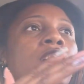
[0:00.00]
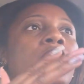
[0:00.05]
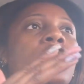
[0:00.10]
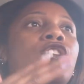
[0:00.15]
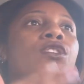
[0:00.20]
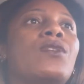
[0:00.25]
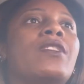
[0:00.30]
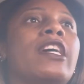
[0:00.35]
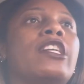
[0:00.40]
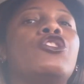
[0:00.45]

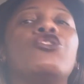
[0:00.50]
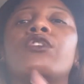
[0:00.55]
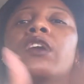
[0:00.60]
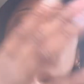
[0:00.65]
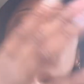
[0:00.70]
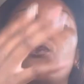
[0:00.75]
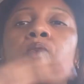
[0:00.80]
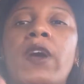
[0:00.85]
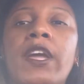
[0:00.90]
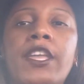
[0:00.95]
so that you
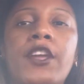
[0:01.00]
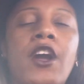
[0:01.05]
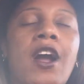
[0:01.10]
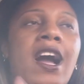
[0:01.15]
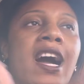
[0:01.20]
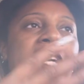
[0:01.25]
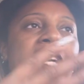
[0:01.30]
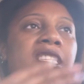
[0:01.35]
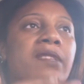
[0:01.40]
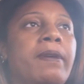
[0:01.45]
can win your
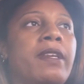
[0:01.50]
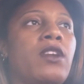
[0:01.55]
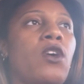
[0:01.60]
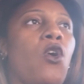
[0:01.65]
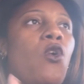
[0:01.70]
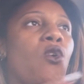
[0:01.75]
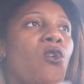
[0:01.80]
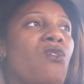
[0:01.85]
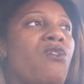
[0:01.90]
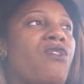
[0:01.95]
husband
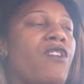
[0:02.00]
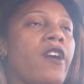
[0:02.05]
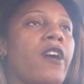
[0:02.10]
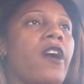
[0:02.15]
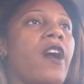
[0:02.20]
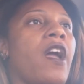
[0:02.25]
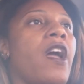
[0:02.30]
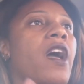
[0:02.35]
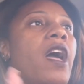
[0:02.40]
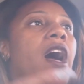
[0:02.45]

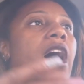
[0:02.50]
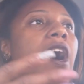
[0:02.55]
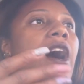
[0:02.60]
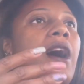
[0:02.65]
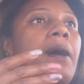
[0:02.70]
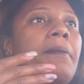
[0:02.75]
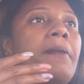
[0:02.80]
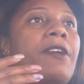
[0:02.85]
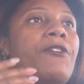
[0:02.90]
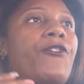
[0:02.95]
over.
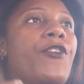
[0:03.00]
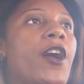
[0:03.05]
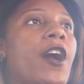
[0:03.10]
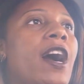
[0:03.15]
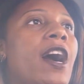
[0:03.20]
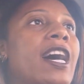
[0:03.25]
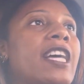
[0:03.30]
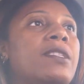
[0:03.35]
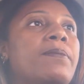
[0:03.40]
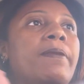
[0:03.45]
Um, if your
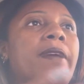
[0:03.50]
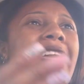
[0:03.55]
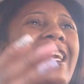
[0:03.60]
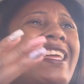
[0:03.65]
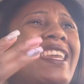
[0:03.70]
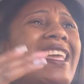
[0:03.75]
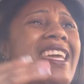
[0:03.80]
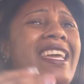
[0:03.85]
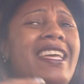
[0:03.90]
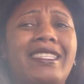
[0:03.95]

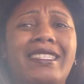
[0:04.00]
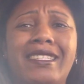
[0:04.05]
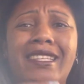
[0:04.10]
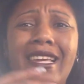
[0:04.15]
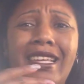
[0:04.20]
husband is,